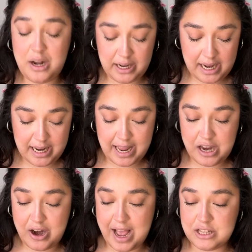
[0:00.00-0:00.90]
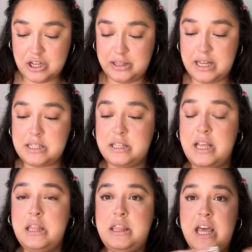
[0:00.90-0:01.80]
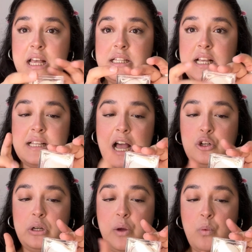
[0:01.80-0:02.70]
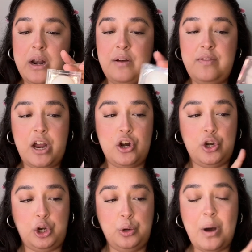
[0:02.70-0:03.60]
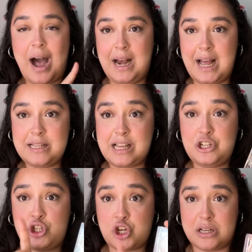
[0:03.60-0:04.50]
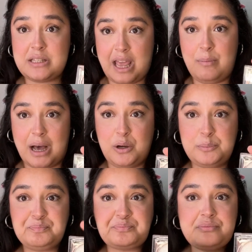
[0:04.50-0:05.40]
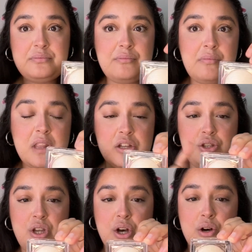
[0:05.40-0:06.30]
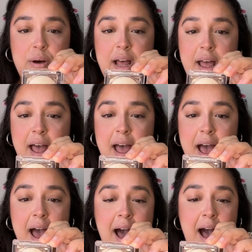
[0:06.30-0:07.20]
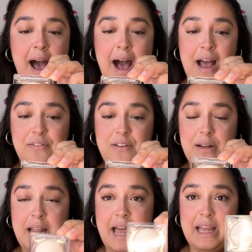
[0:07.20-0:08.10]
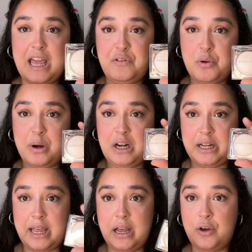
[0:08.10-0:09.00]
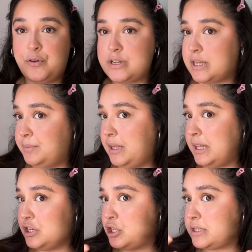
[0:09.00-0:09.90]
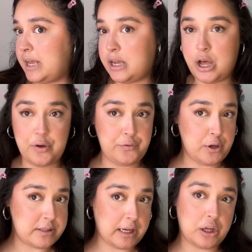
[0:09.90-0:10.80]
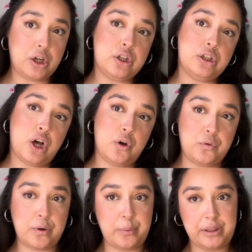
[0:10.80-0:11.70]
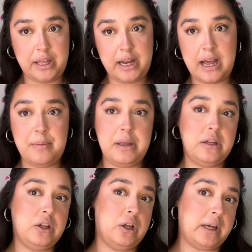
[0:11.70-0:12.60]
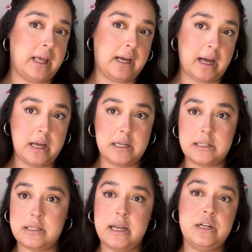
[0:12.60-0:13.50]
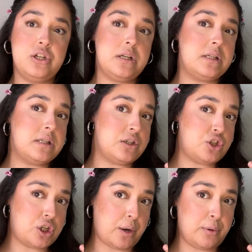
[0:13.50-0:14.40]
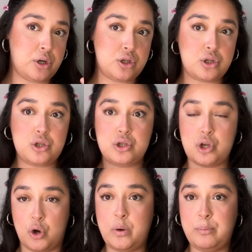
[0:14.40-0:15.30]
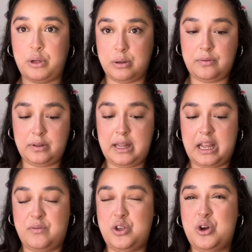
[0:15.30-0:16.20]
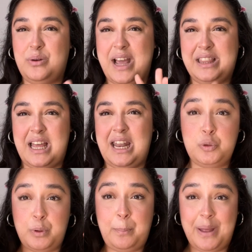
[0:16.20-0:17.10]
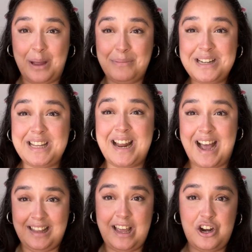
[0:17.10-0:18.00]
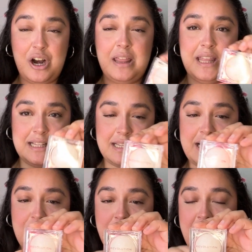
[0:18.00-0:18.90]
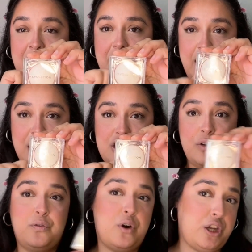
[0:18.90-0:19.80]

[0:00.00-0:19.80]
looking to get your hands on this, this is actually one of their new highlights that just came out. So I feel like if you were looking for something that just like feels like a glow from within, I mean, look at guys, it just shimmers so beautifully. Like if you don't like that like super pigmented highlighter, this is gonna be it for